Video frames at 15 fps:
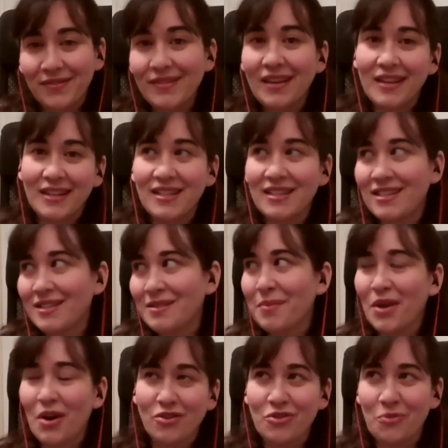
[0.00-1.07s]
I guess this is a
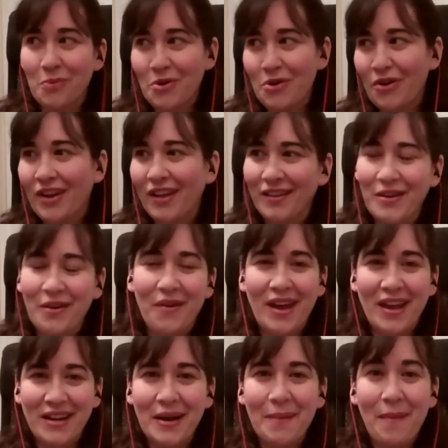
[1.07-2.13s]
bit entrepreneurial. I
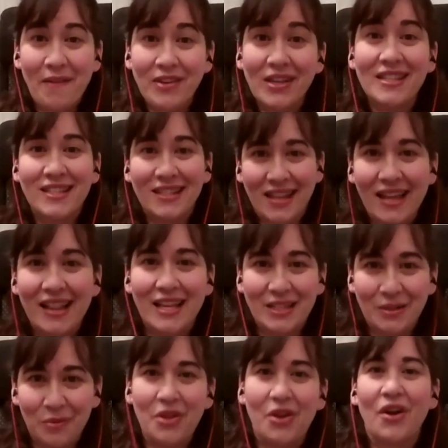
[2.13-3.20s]
ended up having a singing
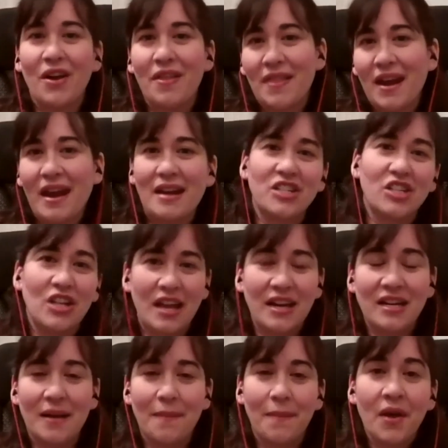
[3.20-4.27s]
lesson with her, and then she
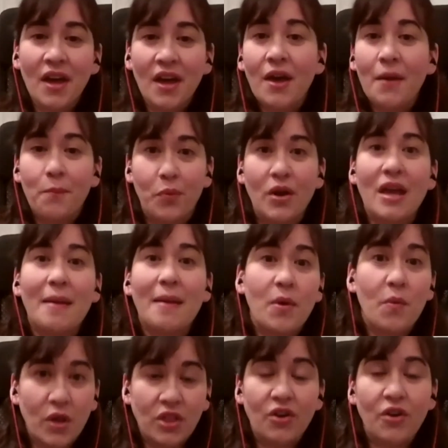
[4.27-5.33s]
ended up bringing me
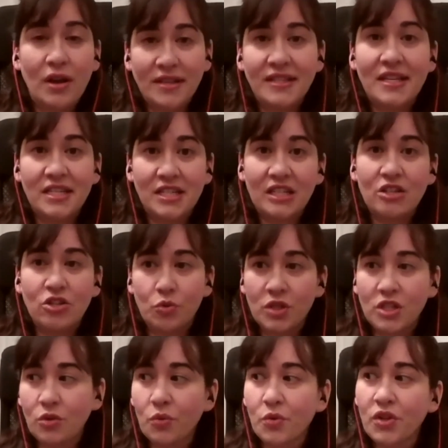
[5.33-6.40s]
with her essentially to a
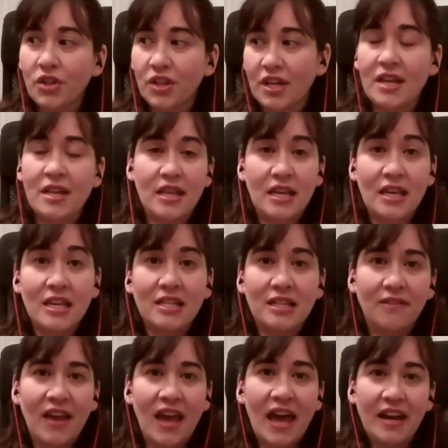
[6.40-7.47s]
school in the east
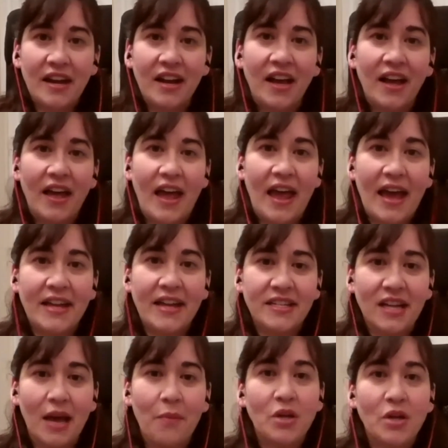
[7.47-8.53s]
of Canada. And
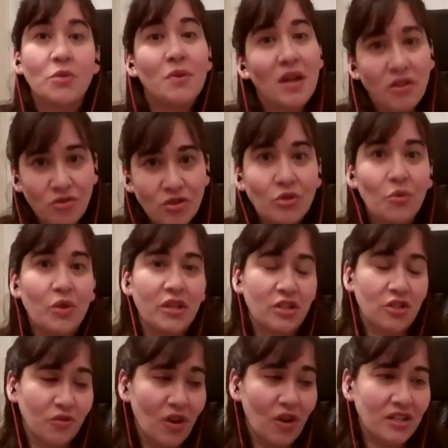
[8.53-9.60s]
I went to another school in
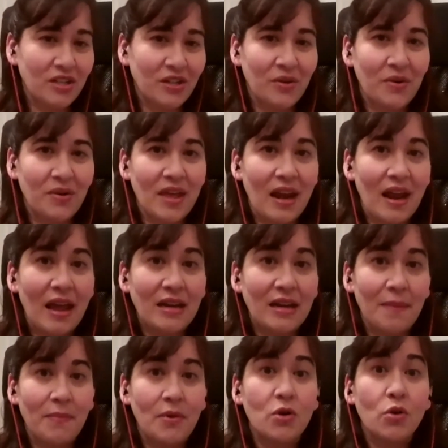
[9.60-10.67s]
Toronto, and then I ended
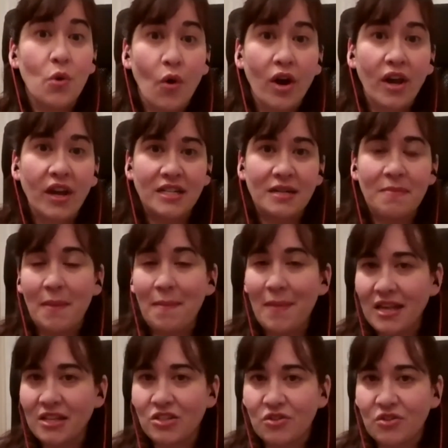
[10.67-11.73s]
up in New York and did my
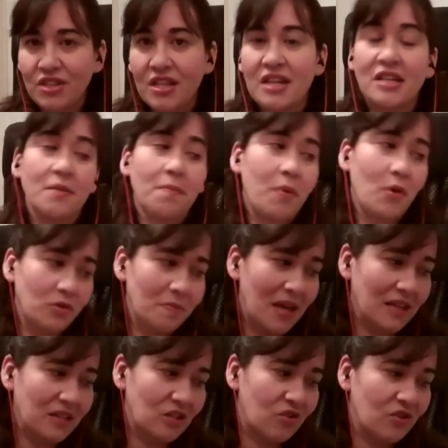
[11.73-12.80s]
master's, and then did a
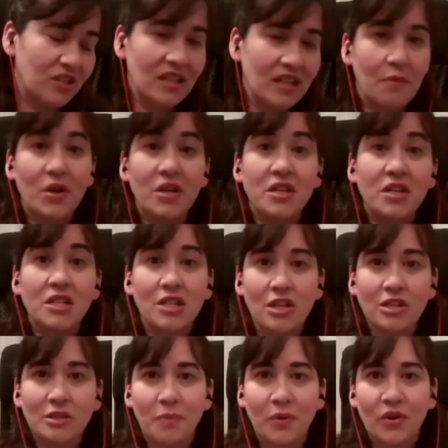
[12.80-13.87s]
postmaster's, and then went to
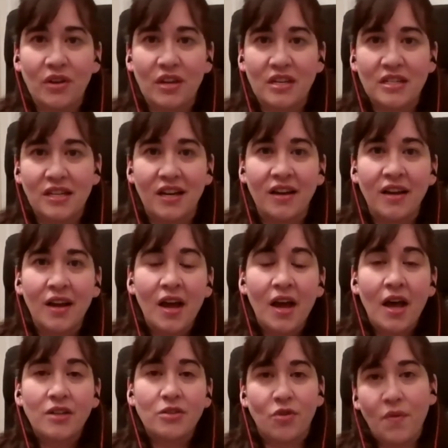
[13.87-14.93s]
Salzburg and did a
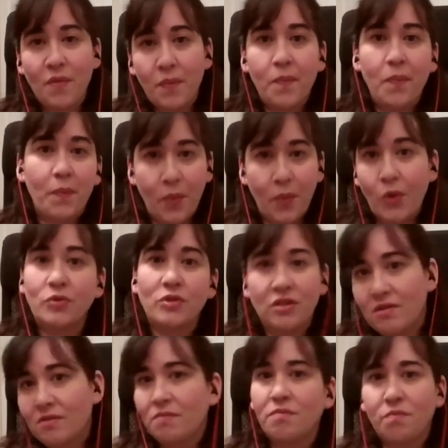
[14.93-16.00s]
sort of
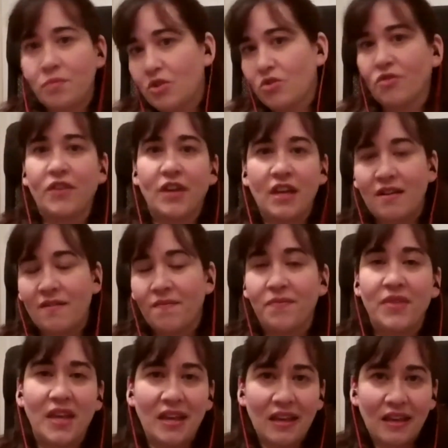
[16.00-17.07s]
post-certificate
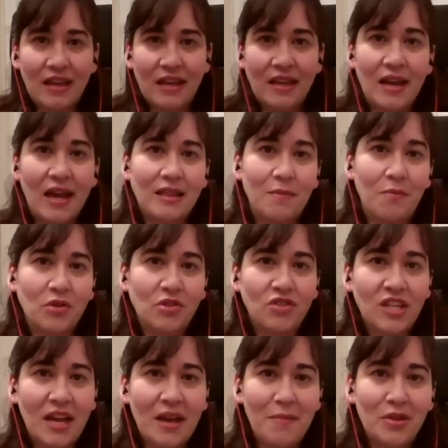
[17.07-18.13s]
thing at the
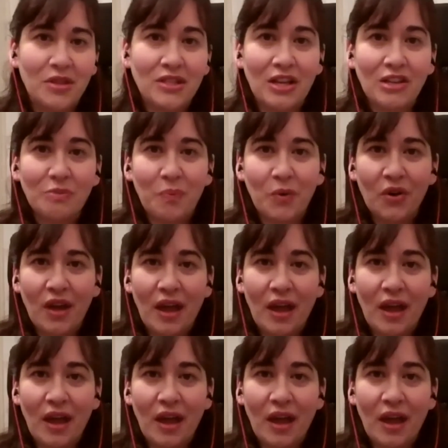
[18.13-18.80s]
Mozarteum in Salzburg.